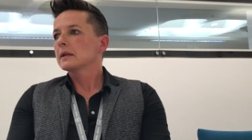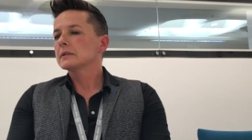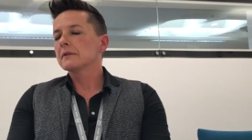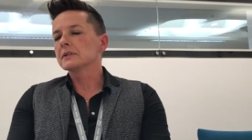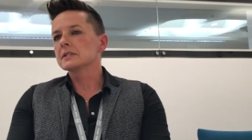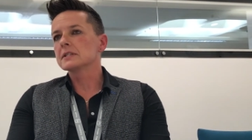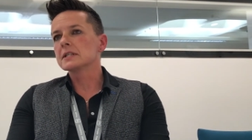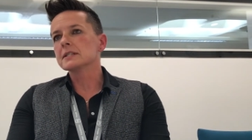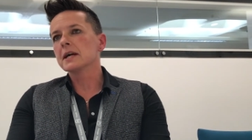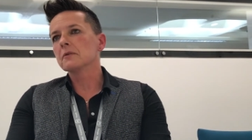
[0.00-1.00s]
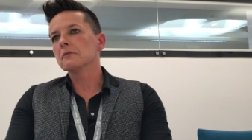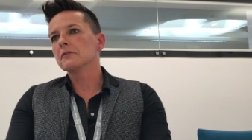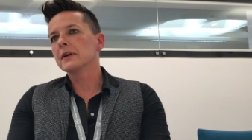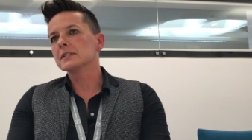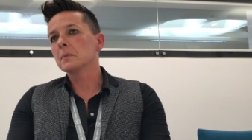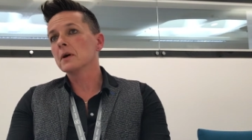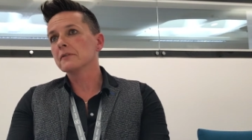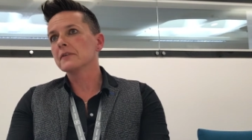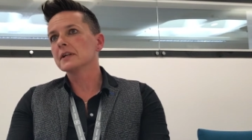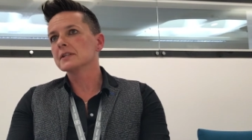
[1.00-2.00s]
having to sit down and face my
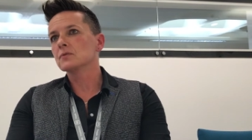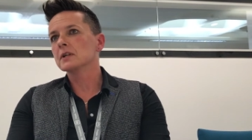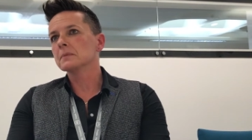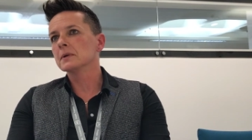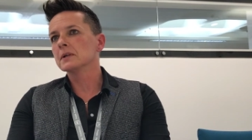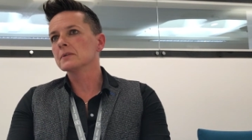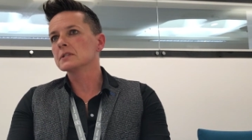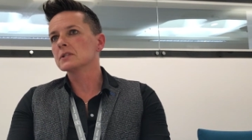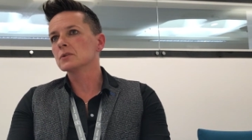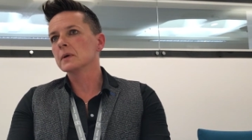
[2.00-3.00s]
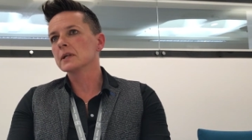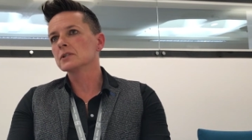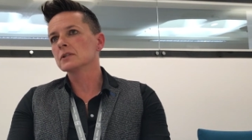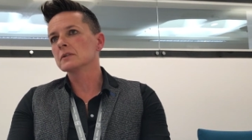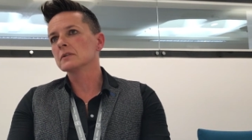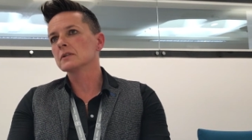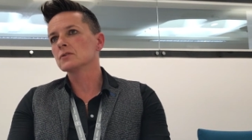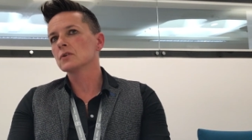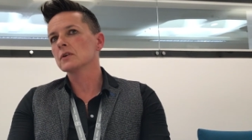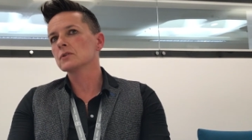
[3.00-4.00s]
fears, really my own situation, and
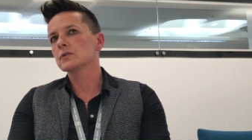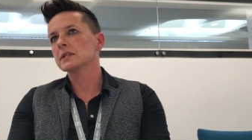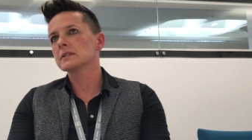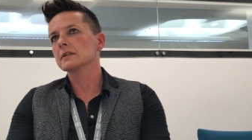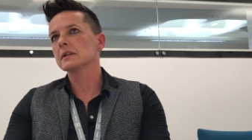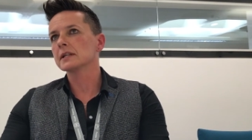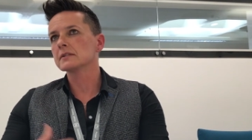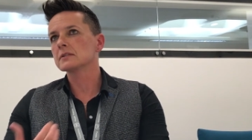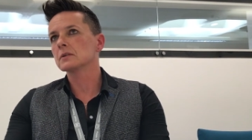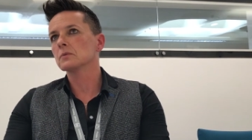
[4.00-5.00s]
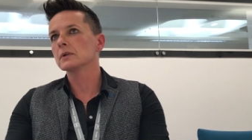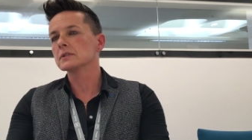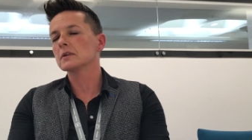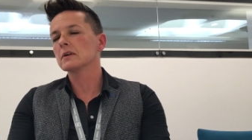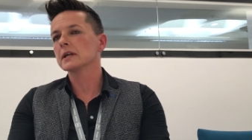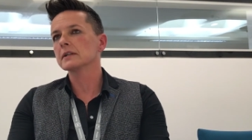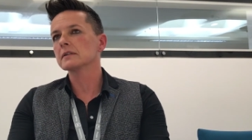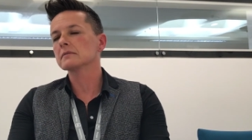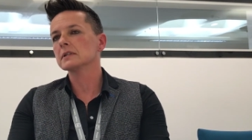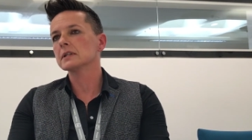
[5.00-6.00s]
trying to address the things that were underlying
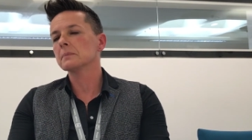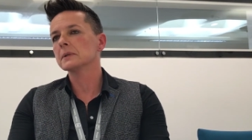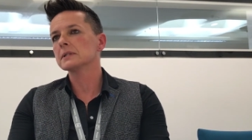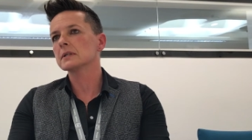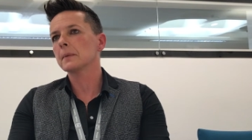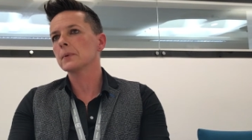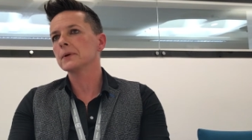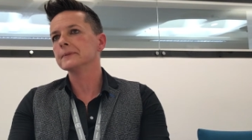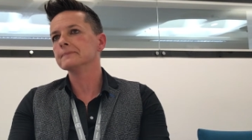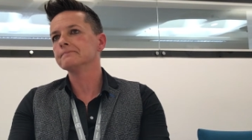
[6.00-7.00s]
that led me to that point.